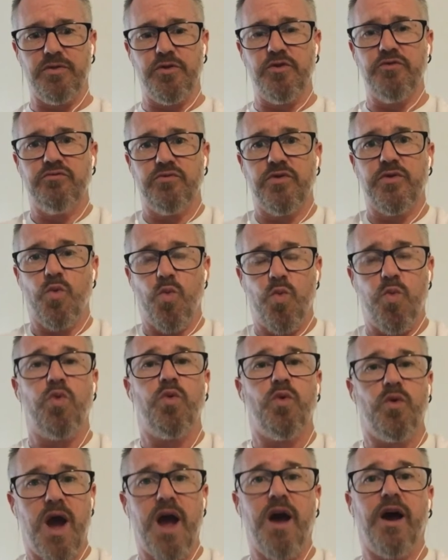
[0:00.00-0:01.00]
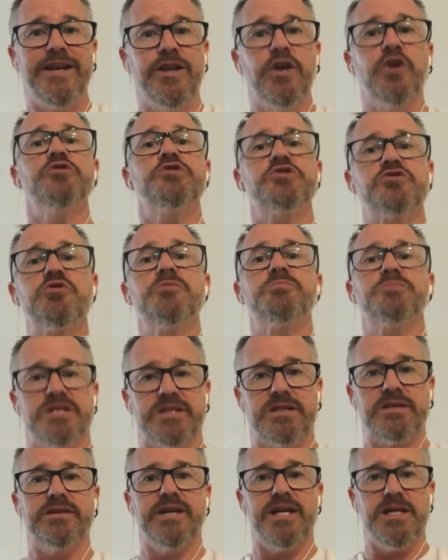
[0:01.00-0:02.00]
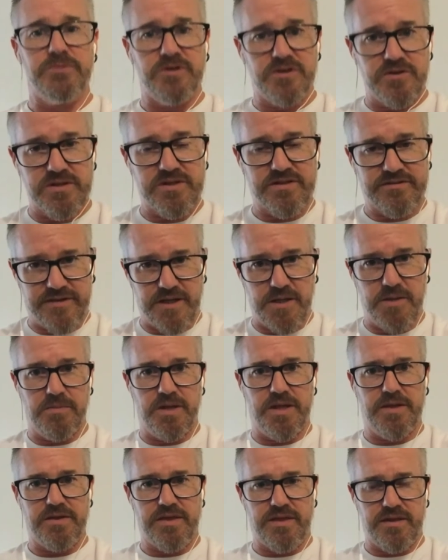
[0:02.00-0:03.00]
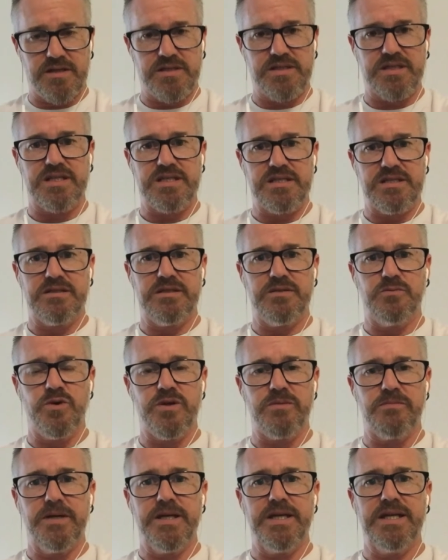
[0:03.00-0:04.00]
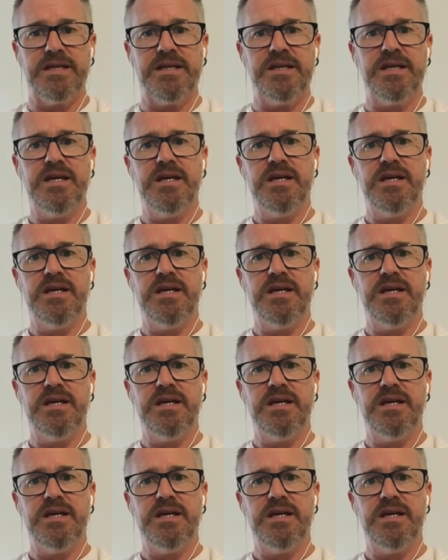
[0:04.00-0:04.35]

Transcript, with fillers: the the I know Scripture today because of him and the things that he did with me.